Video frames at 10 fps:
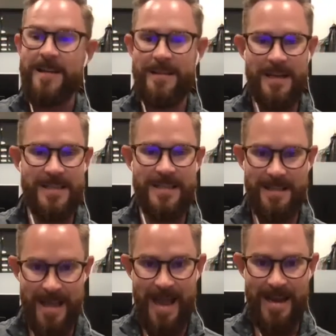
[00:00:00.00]
Does
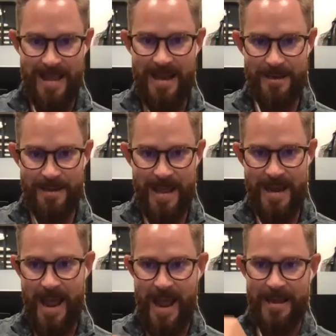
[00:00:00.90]
that
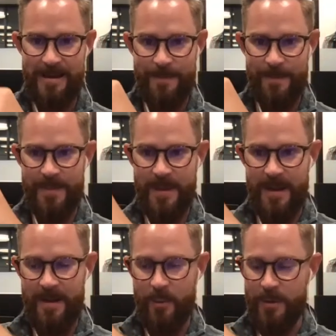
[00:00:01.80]
ad
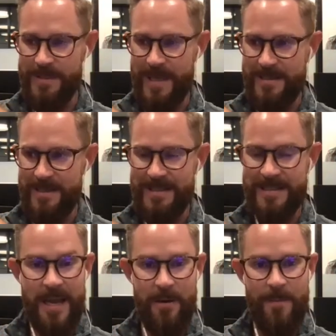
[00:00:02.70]
or is that
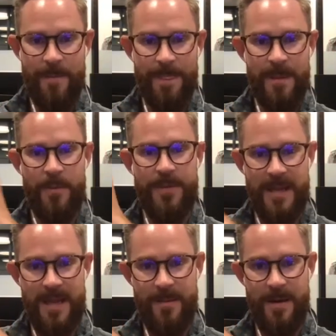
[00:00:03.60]
sale with the
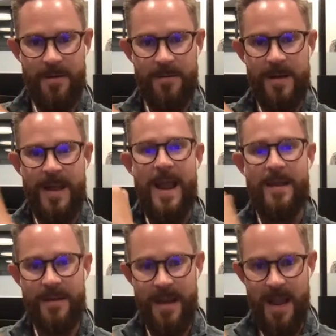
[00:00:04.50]
email and
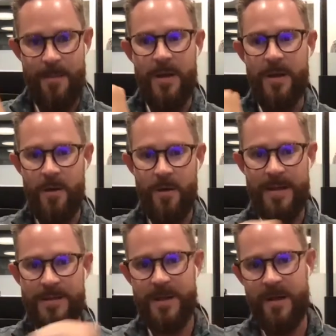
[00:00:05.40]
the name and all that
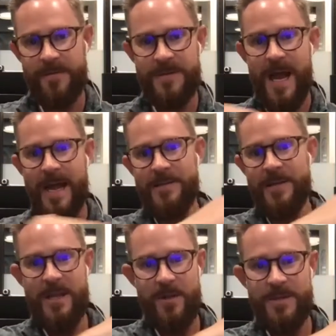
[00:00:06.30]
stuff tied to
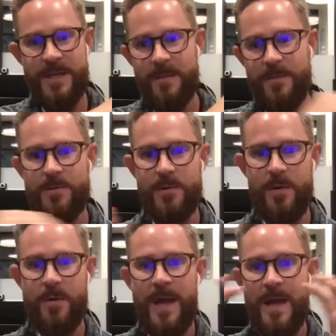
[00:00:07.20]
that UTM
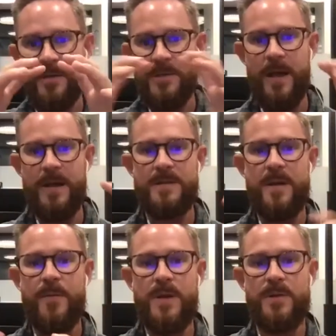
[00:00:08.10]
code? There's a lot of
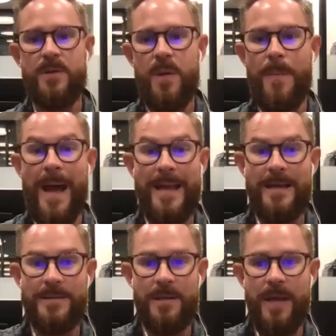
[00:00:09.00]
stuff we can do on the back
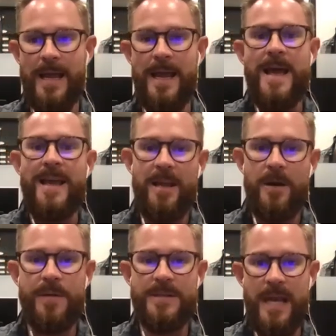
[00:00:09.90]
end to get all
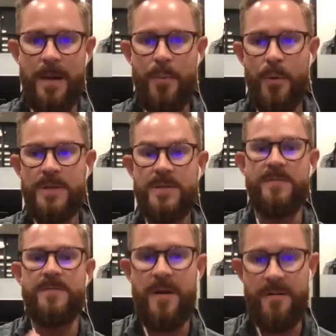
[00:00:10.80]
these data points to
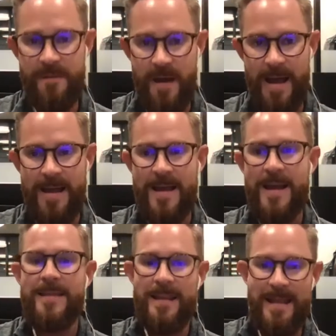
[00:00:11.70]
verify
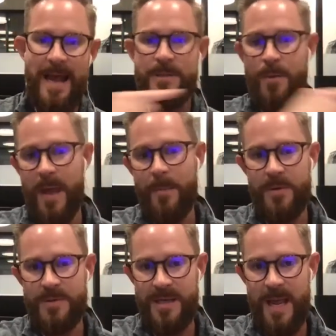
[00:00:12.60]
that that's where that
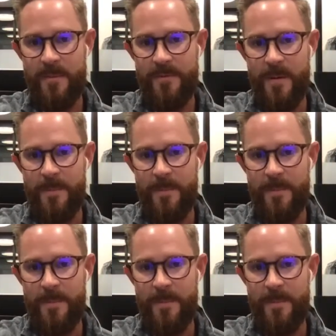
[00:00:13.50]
person came from.